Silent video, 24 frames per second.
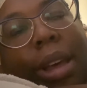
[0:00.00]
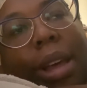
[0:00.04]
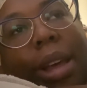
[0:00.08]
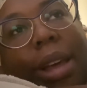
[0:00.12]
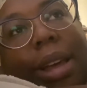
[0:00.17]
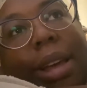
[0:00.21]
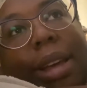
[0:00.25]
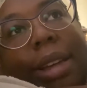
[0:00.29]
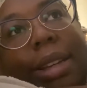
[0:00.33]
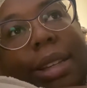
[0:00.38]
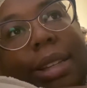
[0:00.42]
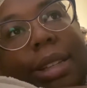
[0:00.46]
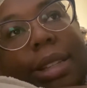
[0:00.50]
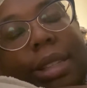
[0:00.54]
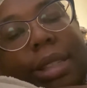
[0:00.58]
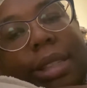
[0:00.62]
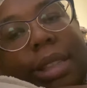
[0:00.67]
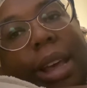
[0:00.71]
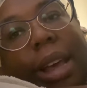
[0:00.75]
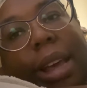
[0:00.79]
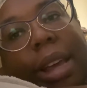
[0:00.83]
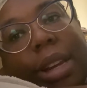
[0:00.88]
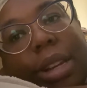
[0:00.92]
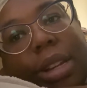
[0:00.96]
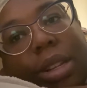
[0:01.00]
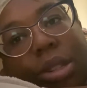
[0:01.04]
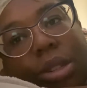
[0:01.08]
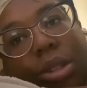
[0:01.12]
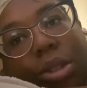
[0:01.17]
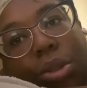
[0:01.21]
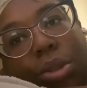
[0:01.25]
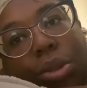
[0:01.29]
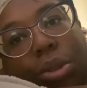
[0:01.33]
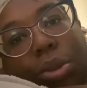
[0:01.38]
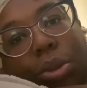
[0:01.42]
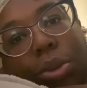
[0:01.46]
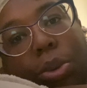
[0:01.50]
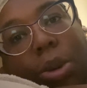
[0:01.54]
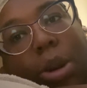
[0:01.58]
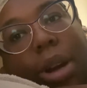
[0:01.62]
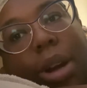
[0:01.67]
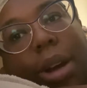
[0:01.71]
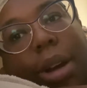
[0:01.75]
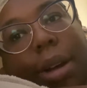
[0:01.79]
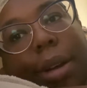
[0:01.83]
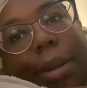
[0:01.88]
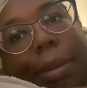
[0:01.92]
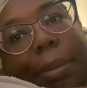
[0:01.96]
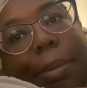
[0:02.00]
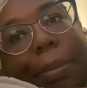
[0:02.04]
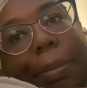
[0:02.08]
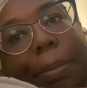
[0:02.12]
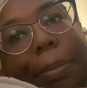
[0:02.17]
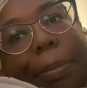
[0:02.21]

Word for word: I decided to, um,